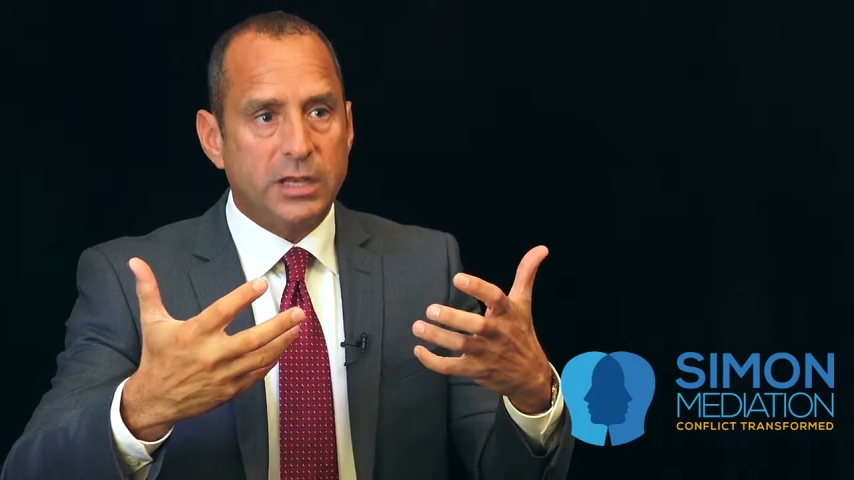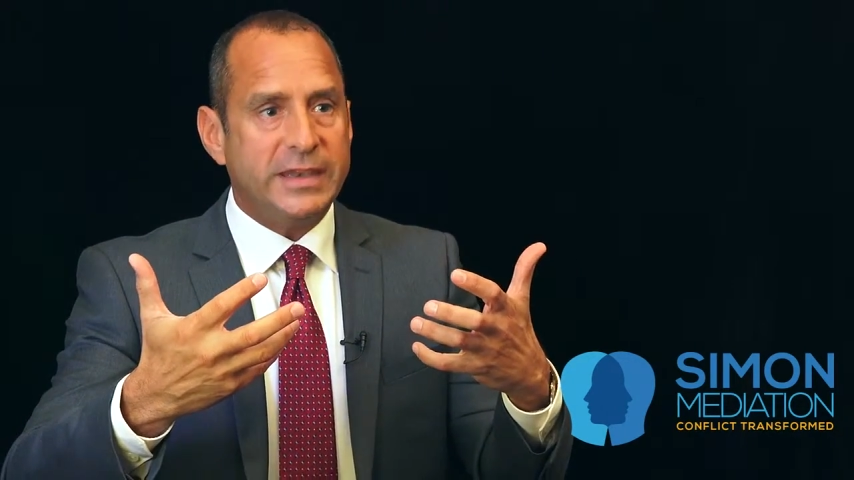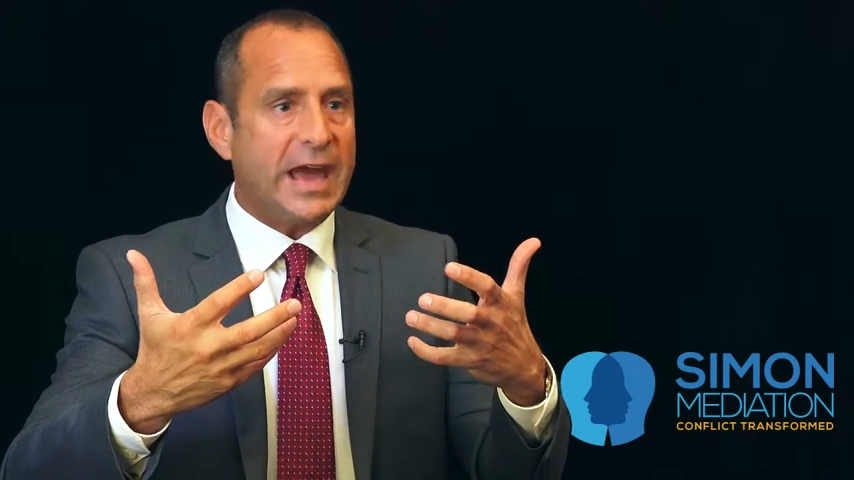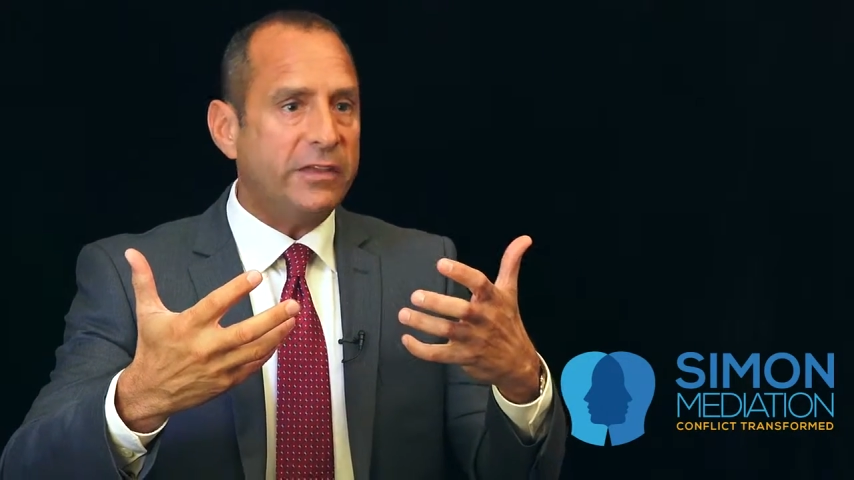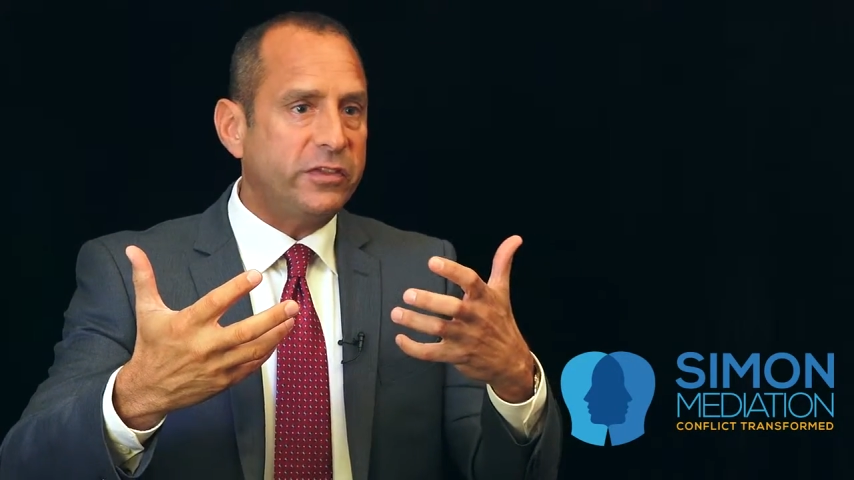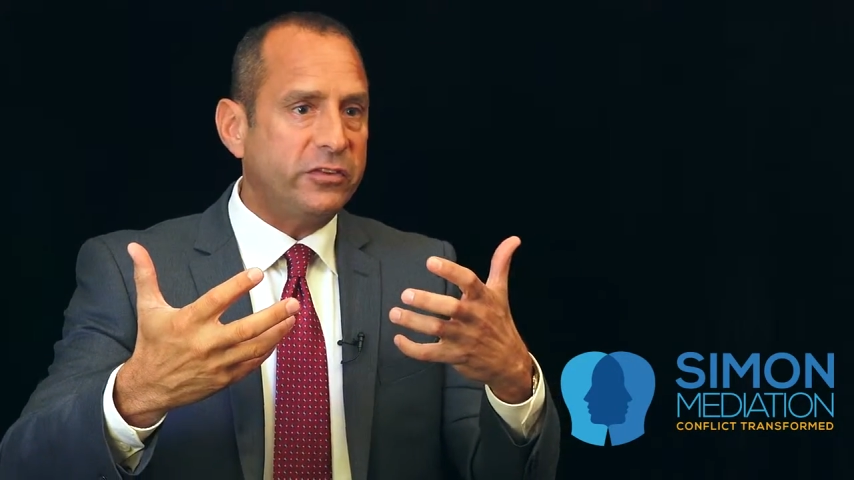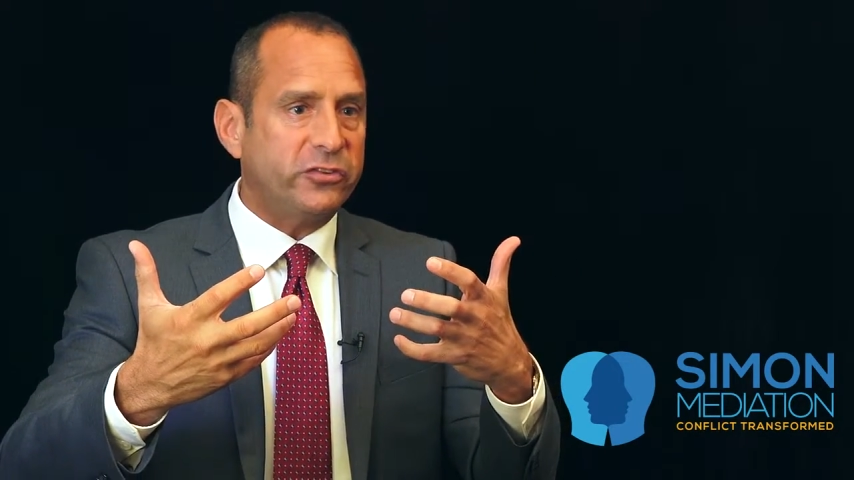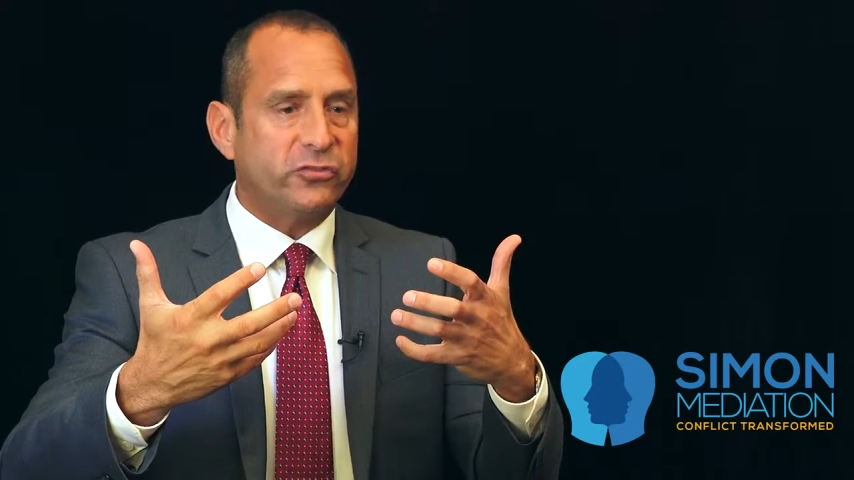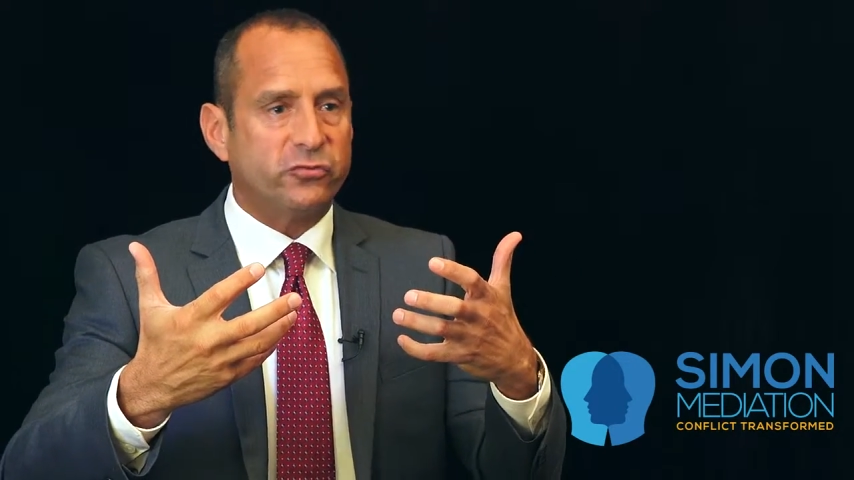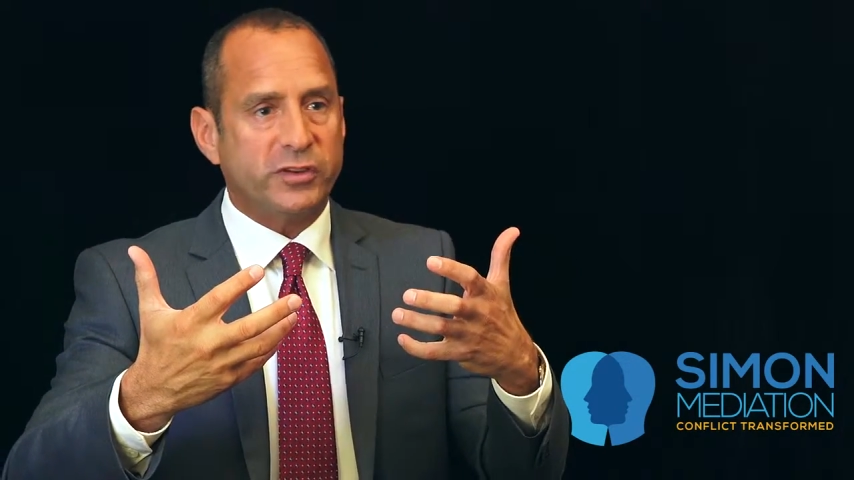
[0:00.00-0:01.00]
not this
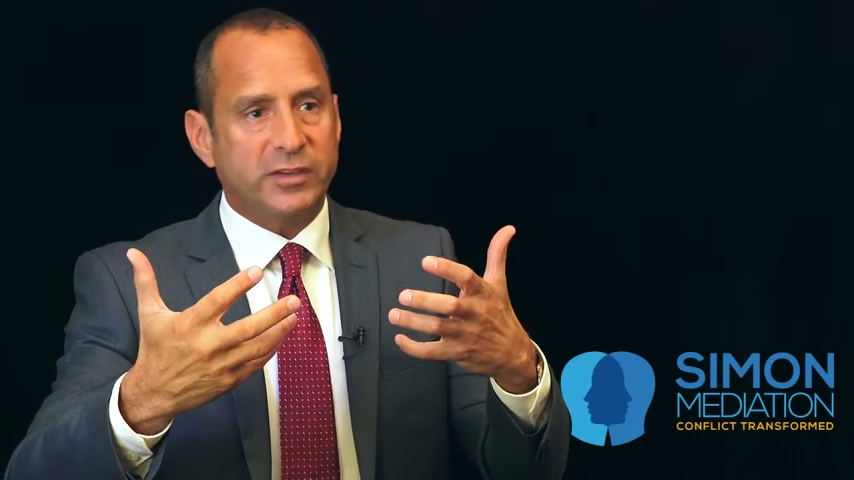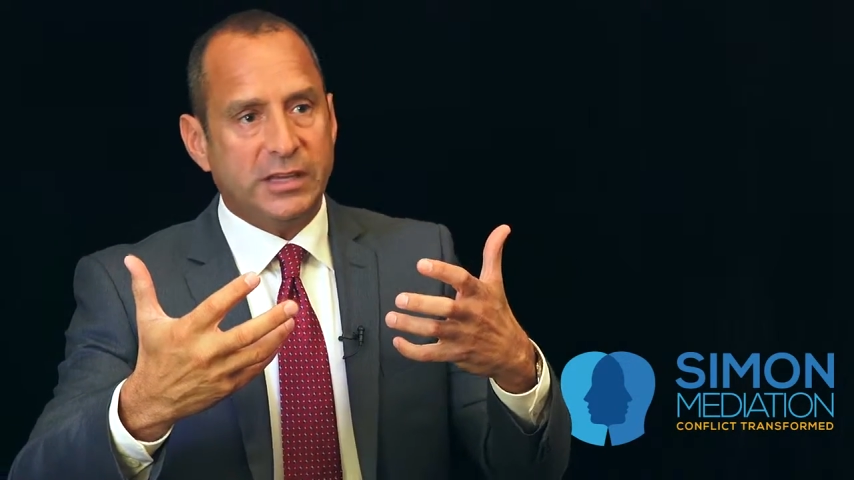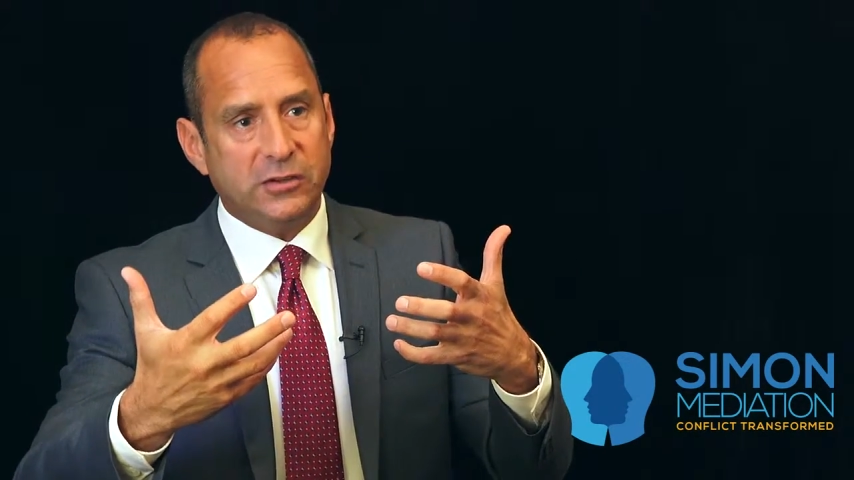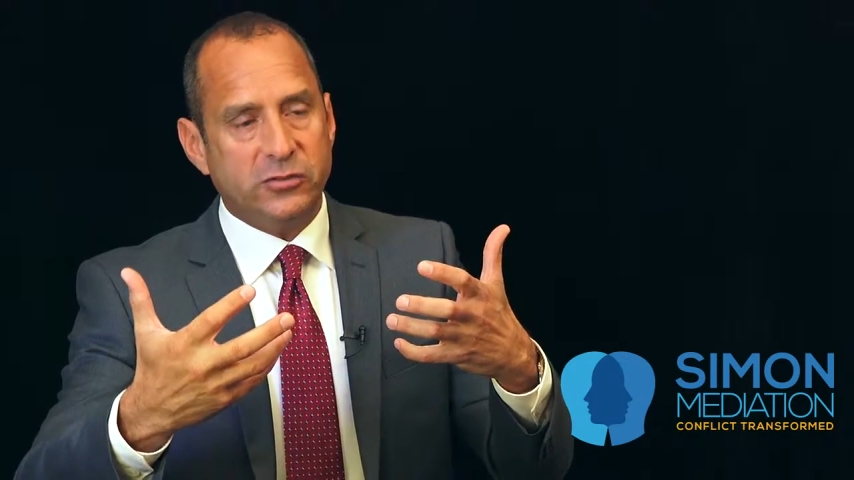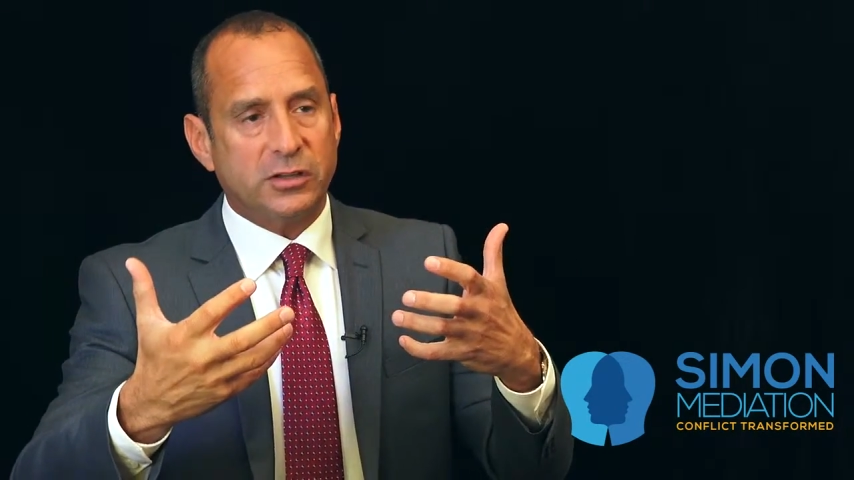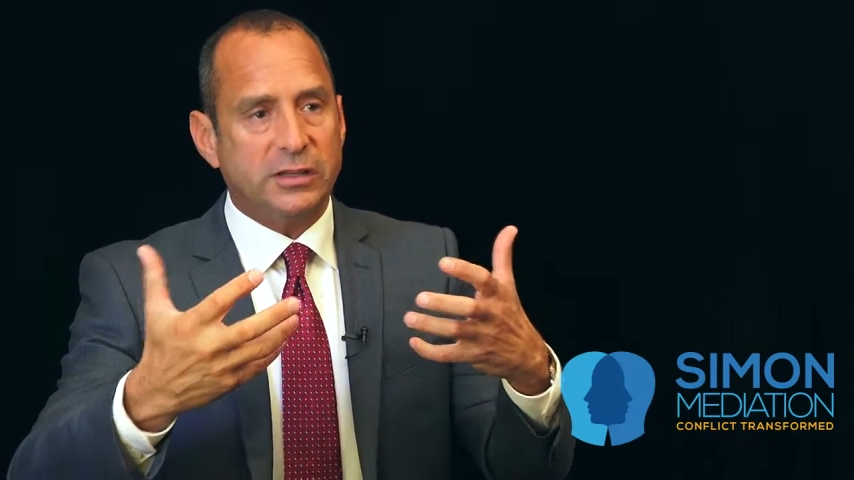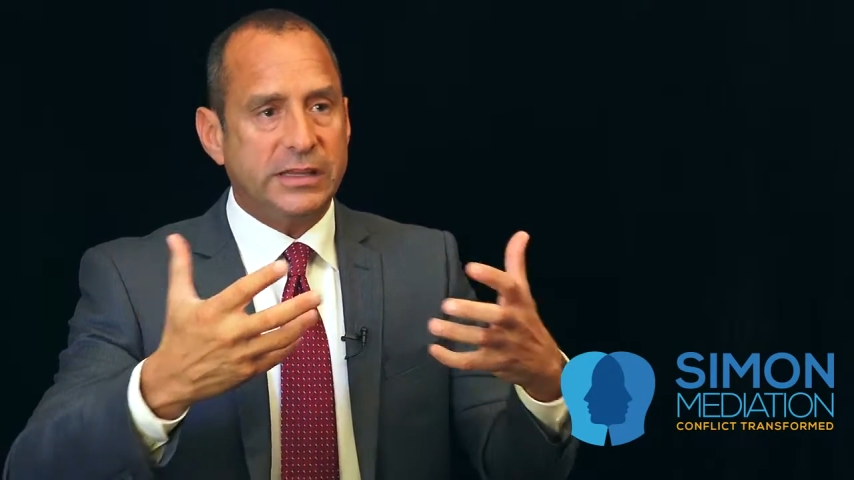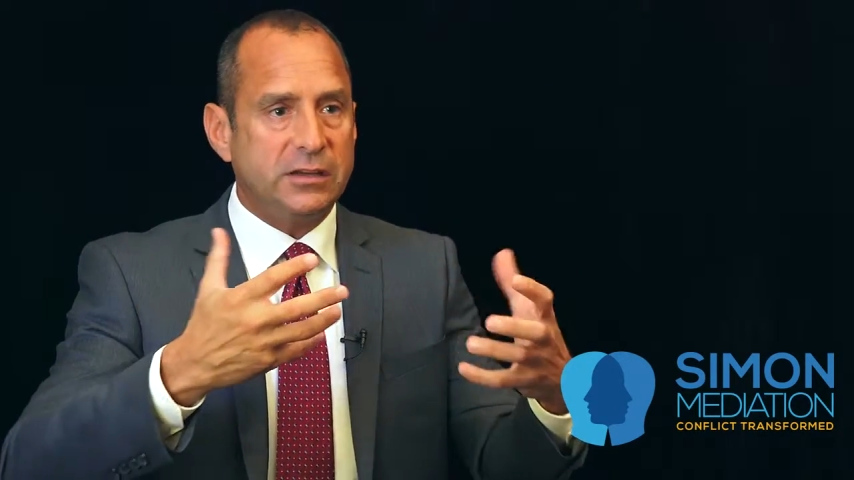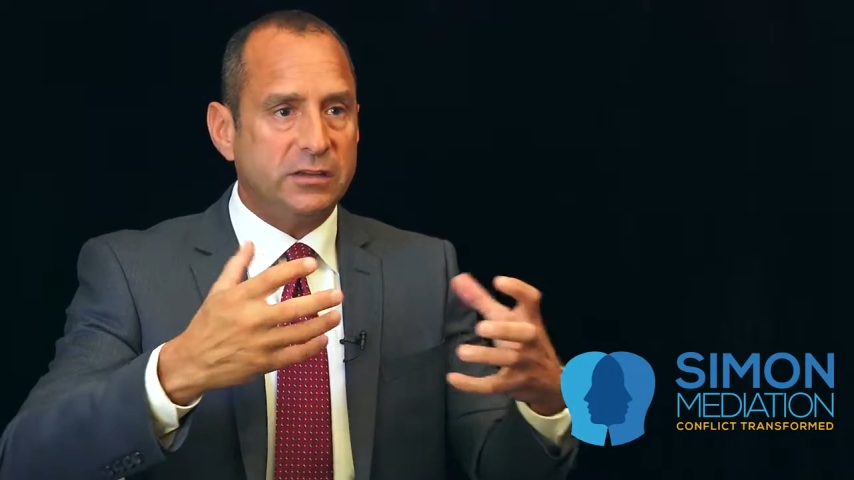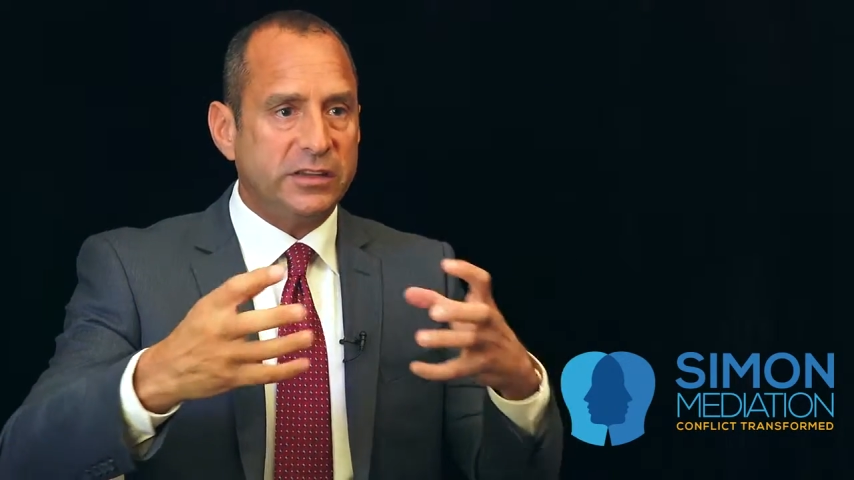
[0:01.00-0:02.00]
strategic,
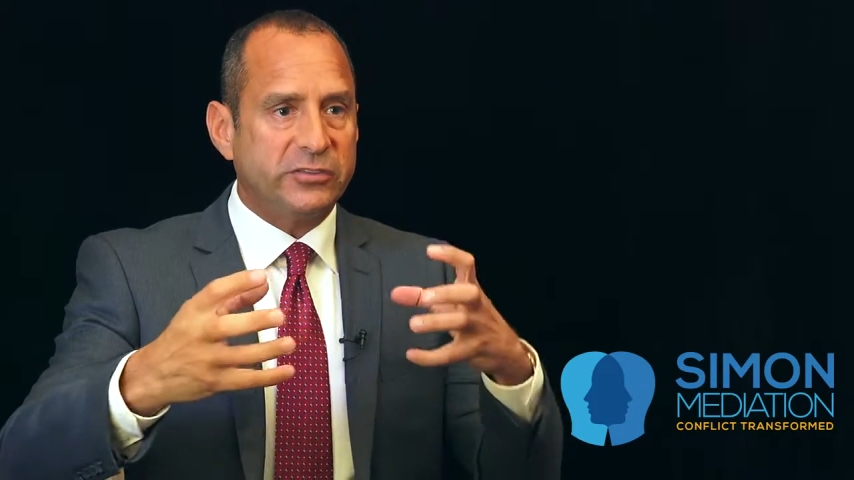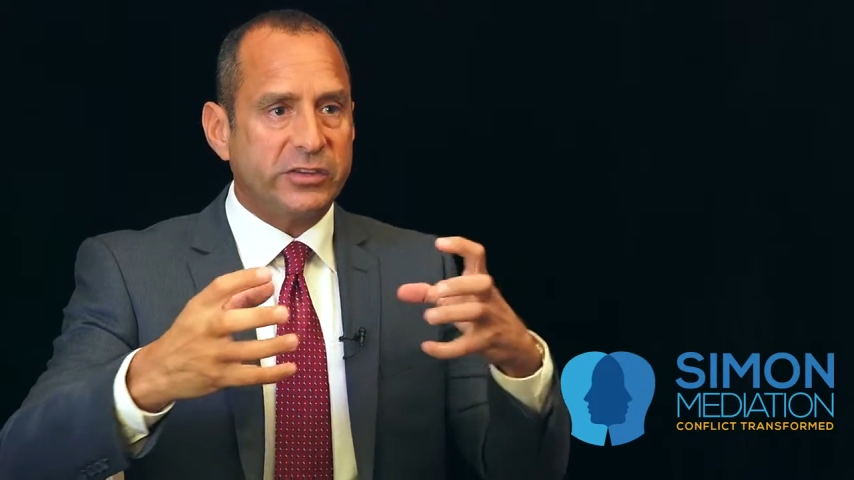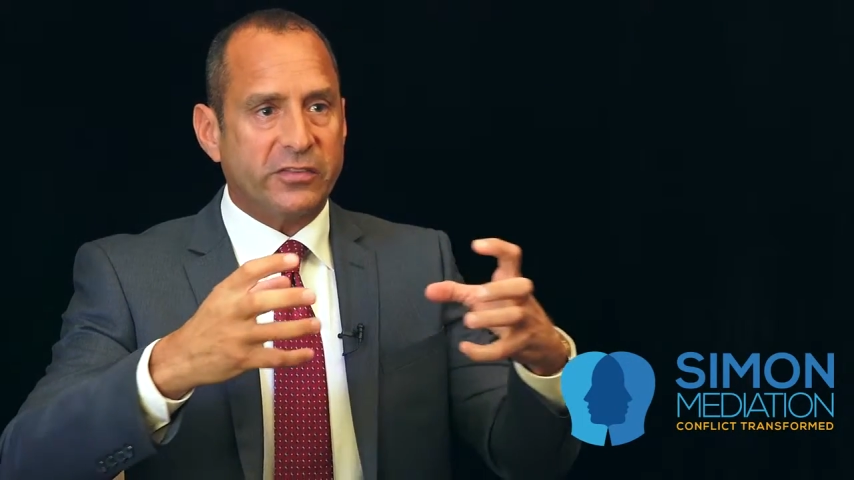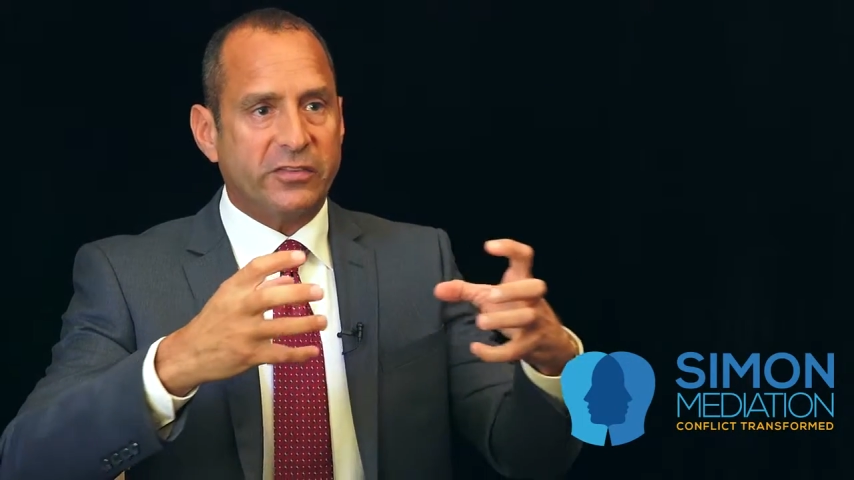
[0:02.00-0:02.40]
legalistic